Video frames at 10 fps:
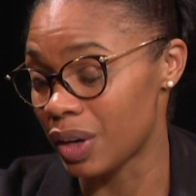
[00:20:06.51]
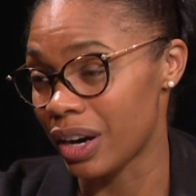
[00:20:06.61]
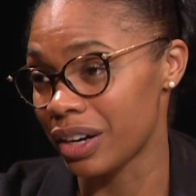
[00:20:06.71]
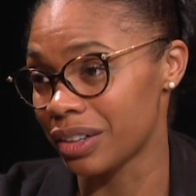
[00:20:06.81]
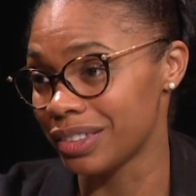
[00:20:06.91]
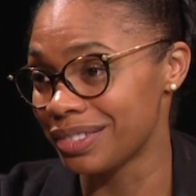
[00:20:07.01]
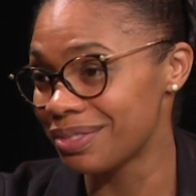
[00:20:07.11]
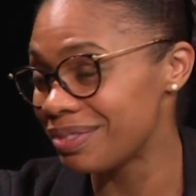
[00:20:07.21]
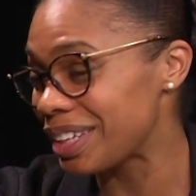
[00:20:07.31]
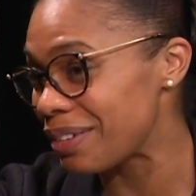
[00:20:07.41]
are
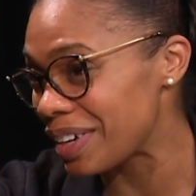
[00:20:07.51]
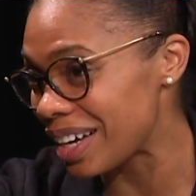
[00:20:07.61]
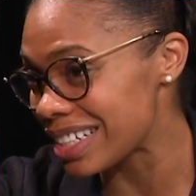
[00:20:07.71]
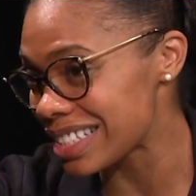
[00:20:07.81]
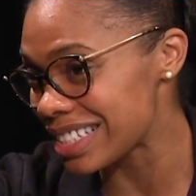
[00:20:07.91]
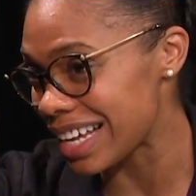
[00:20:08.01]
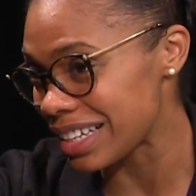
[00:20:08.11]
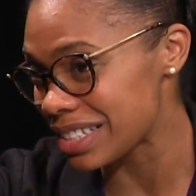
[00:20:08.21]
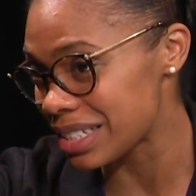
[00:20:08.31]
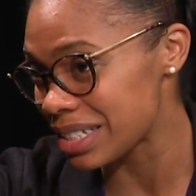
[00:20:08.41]
leaving us
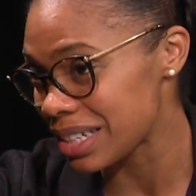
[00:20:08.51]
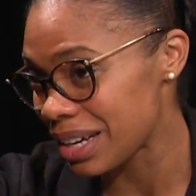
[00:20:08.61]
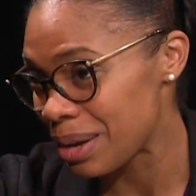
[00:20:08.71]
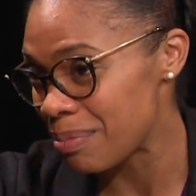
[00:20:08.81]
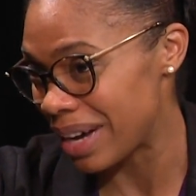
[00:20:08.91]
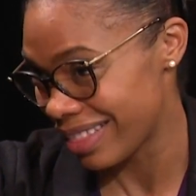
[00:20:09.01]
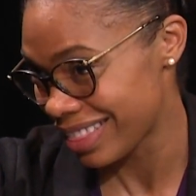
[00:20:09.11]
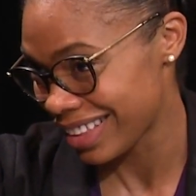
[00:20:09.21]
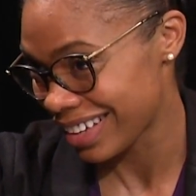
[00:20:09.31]
next month.